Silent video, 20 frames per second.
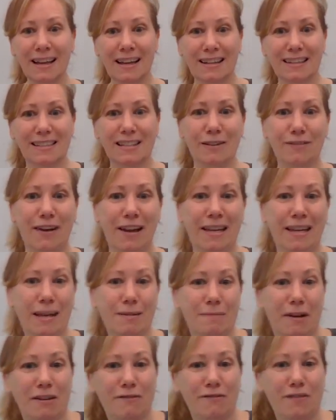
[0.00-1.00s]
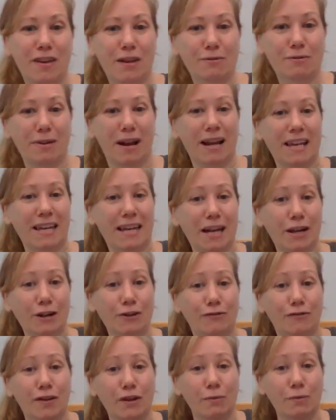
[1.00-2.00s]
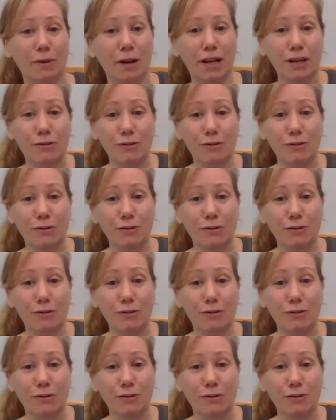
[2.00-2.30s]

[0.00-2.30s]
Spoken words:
Let's see if I can get my feet ready. Get your feet ready.